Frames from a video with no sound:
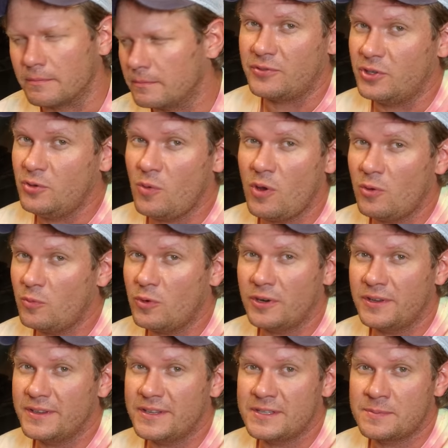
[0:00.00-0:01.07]
If you own one
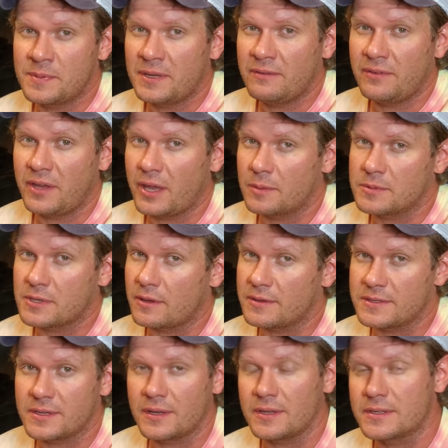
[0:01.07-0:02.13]
of these PVMs, all of a
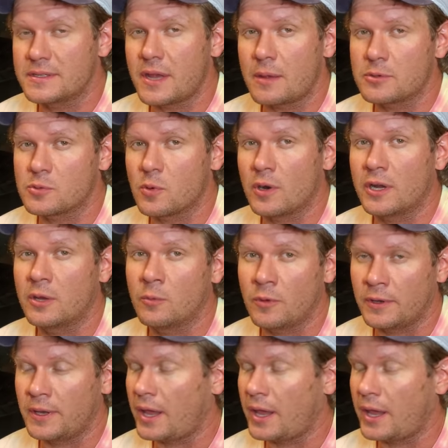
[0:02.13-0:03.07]
sudden it stops working one